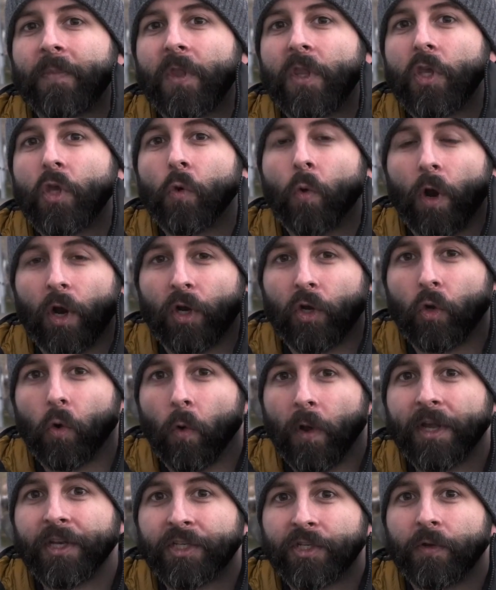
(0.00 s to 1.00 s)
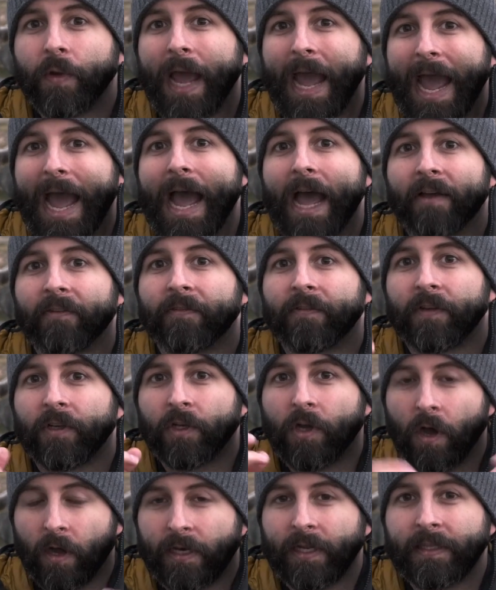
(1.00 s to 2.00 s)
you are going to have
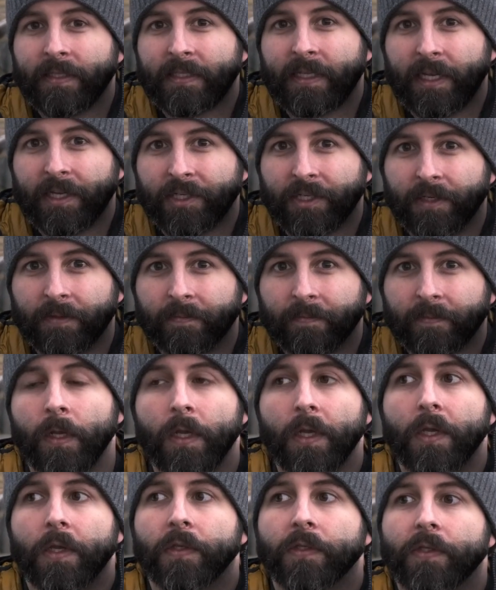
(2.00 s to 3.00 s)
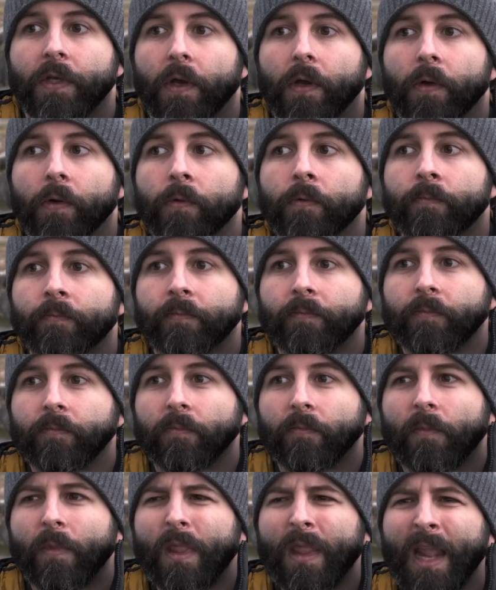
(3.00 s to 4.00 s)
condensation. So
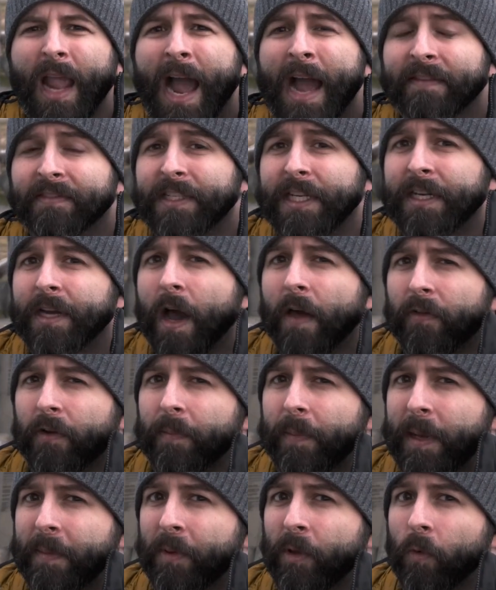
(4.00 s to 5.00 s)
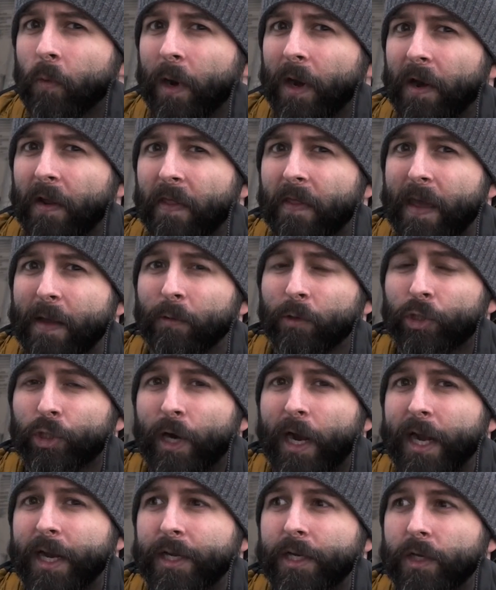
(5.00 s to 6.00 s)
I've seen other people where they will
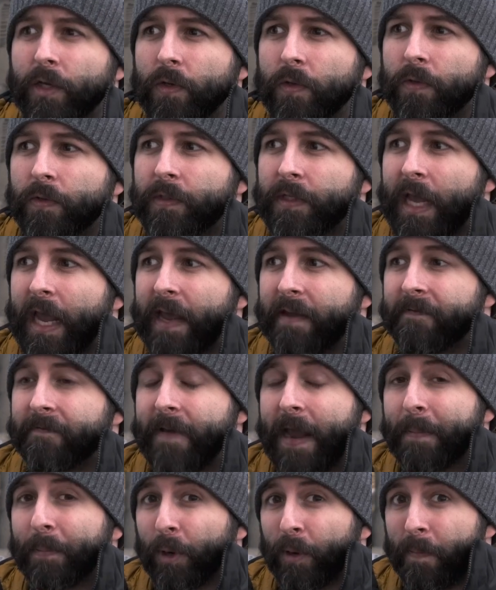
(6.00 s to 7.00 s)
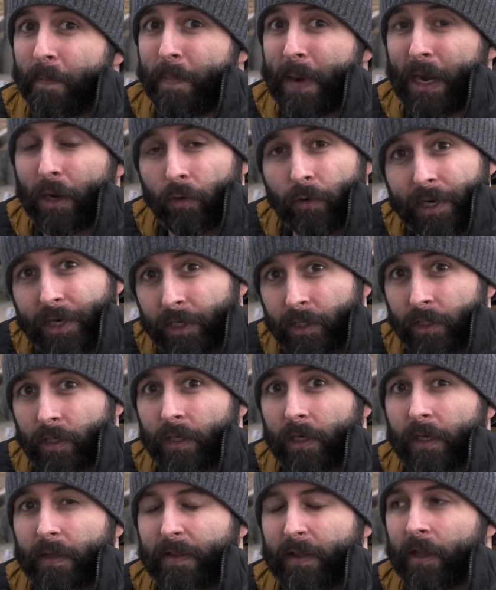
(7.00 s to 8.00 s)
try and use a vapor barrier.
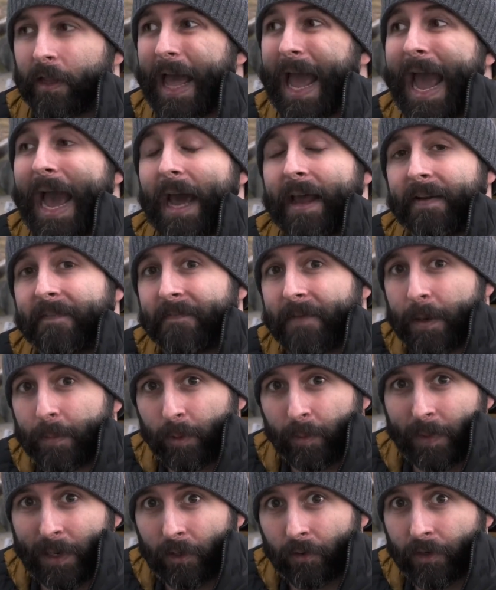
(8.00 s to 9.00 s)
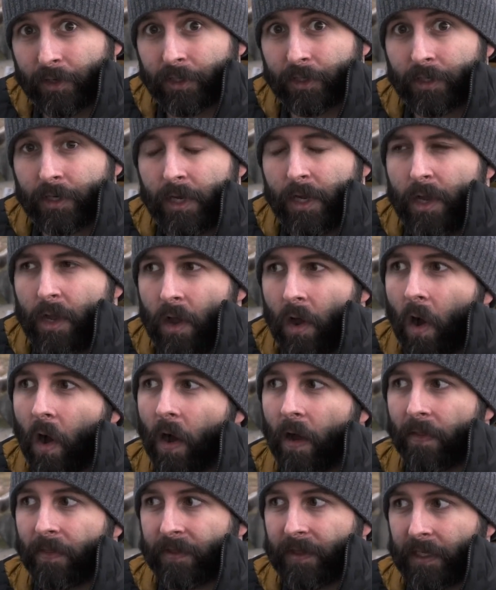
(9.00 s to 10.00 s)
They'll add a vapor barrier
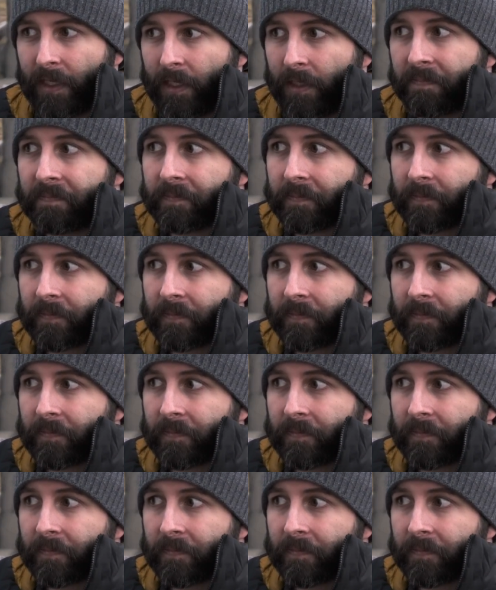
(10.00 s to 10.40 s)
on the